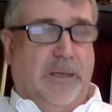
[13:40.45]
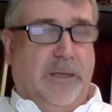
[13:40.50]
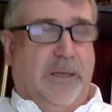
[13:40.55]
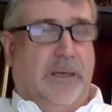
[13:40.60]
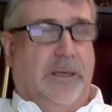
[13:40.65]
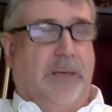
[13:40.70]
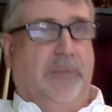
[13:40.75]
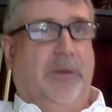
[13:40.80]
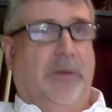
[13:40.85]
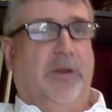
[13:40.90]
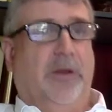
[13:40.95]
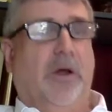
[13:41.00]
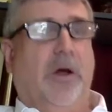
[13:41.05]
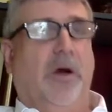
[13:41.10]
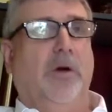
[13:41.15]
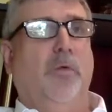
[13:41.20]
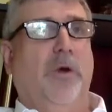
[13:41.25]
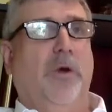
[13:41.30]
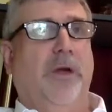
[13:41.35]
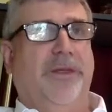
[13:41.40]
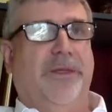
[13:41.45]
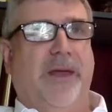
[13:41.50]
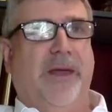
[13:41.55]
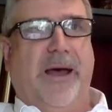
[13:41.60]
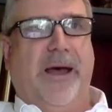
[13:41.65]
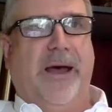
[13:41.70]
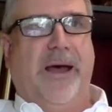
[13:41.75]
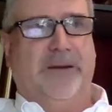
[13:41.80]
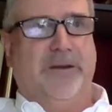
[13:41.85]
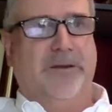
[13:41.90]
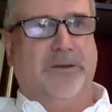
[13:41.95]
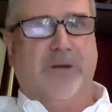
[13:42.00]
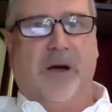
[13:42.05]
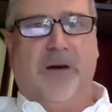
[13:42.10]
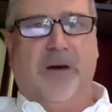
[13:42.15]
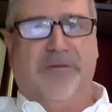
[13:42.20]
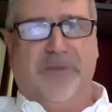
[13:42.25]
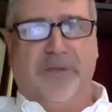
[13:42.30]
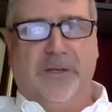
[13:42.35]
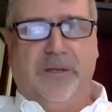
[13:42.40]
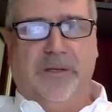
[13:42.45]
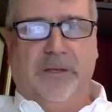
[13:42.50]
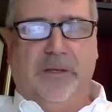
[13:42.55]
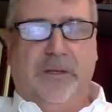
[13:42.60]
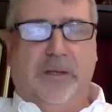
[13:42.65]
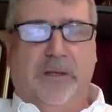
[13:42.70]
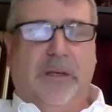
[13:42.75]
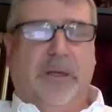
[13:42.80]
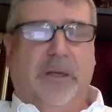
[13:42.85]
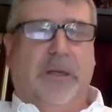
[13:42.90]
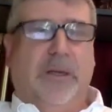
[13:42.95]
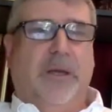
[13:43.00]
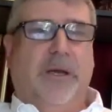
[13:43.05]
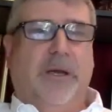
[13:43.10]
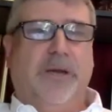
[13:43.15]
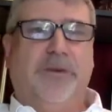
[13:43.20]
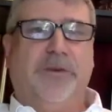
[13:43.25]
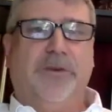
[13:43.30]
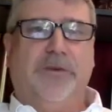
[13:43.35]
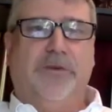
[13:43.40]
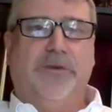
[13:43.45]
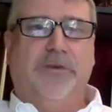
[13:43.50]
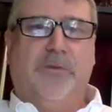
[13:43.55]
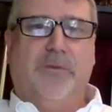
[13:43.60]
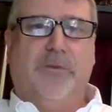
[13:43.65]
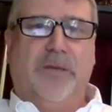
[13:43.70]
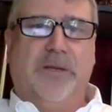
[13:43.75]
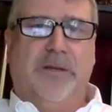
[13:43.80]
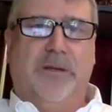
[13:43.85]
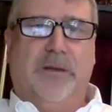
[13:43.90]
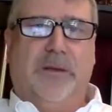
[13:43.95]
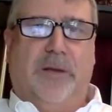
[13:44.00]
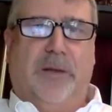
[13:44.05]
Along with that, there's often issues with